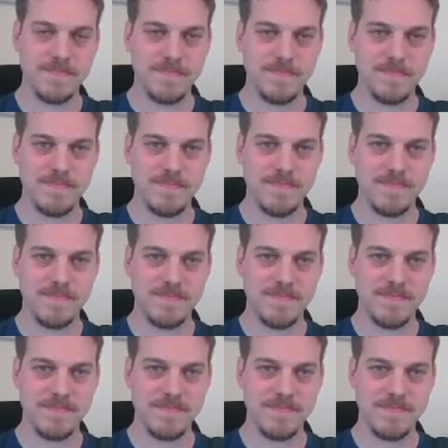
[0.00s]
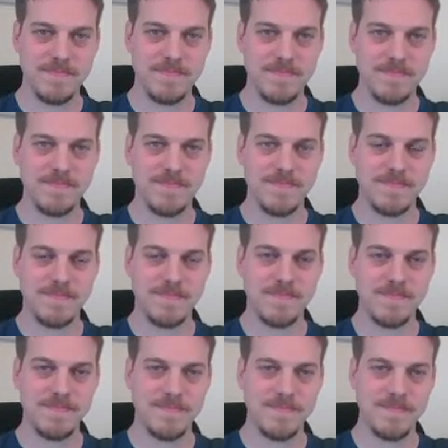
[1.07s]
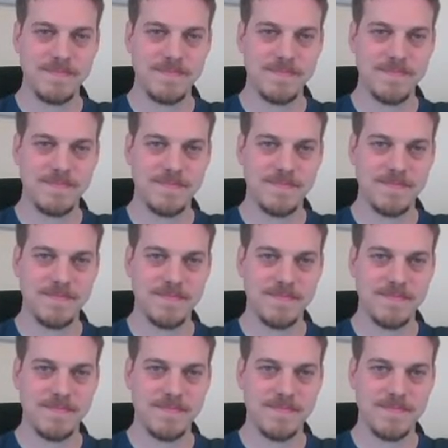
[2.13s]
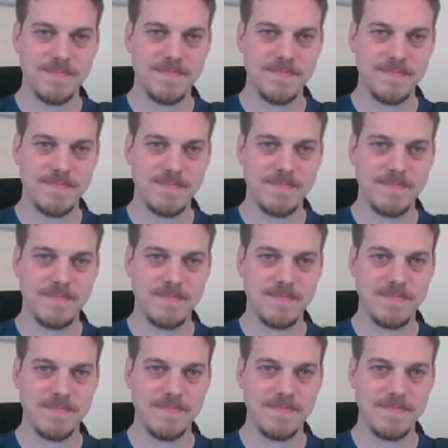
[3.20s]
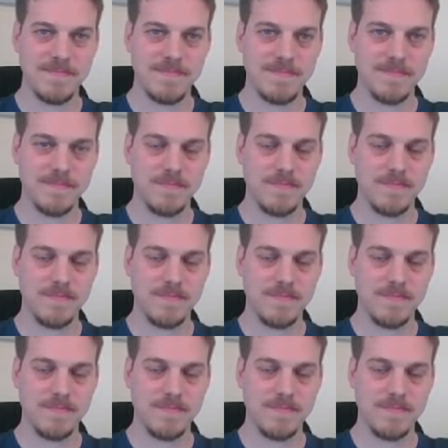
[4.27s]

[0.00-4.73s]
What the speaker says: [no speech]